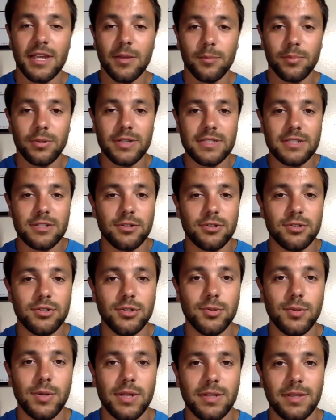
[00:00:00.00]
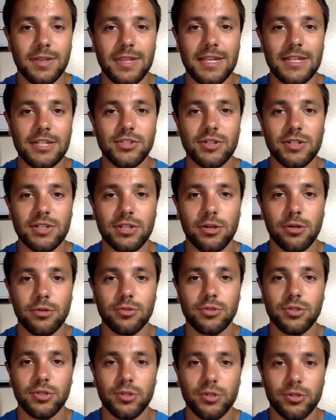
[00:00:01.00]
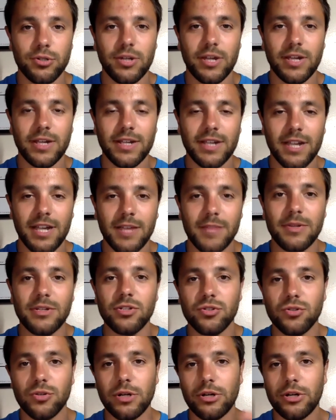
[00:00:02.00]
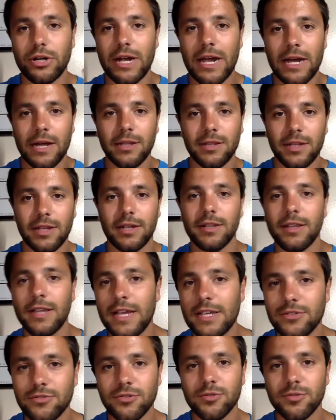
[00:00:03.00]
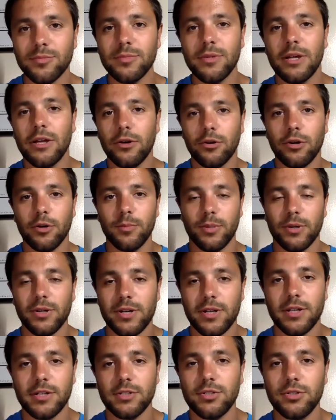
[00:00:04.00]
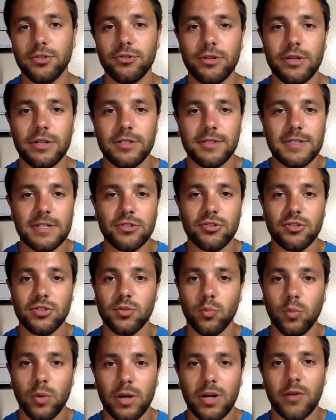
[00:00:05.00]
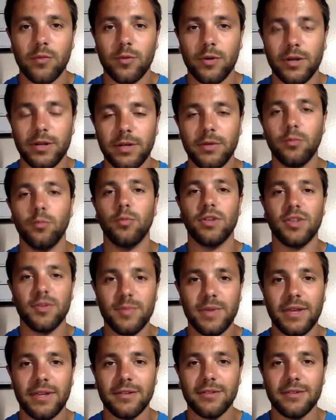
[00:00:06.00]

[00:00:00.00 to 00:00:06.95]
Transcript: please go to thestrengthcoachtutor.com and join our online classroom or book tutoring sessions one on one with me.